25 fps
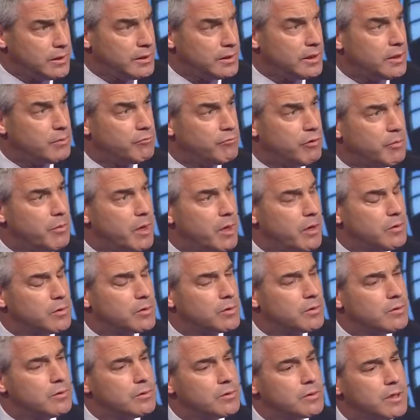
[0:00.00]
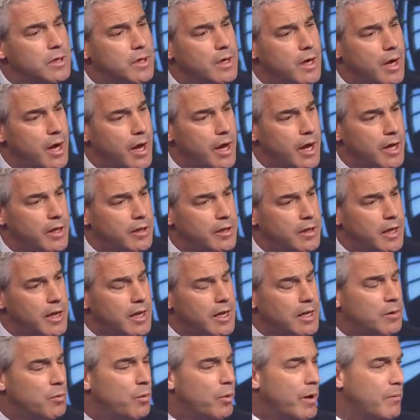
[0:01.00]
detailed proposals. Uh,
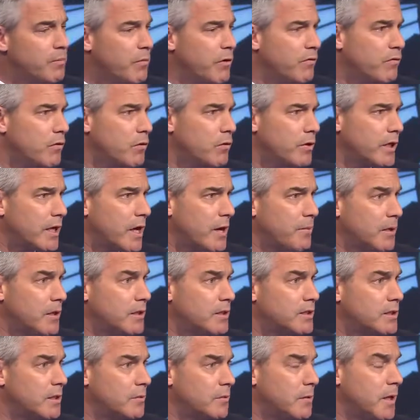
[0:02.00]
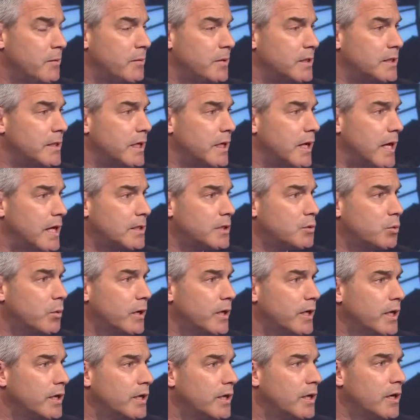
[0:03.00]
they went before the Cabinet Subcommittee last
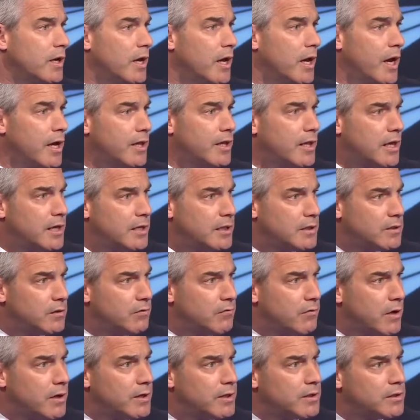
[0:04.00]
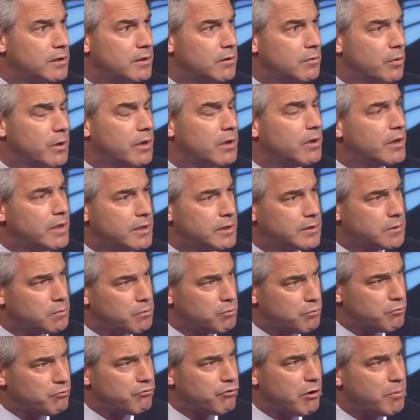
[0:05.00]
week. And it didn't uh, that is decide? Right. Well, it's
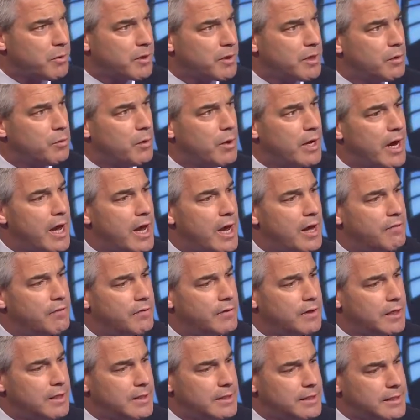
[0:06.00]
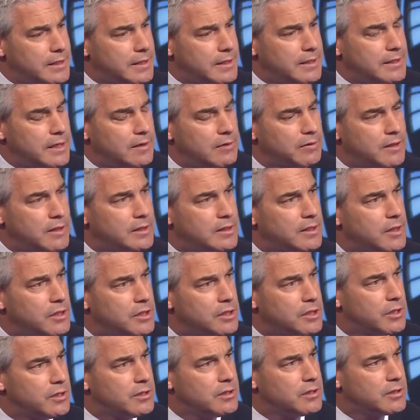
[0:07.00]
proper that we have these detailed
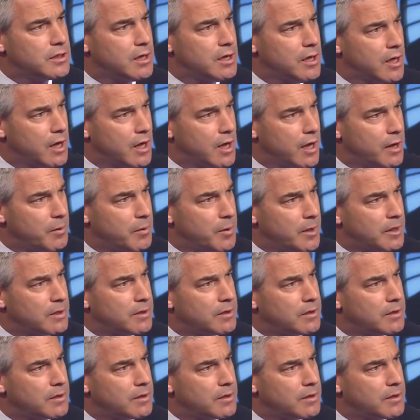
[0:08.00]
discussions. Oh, for how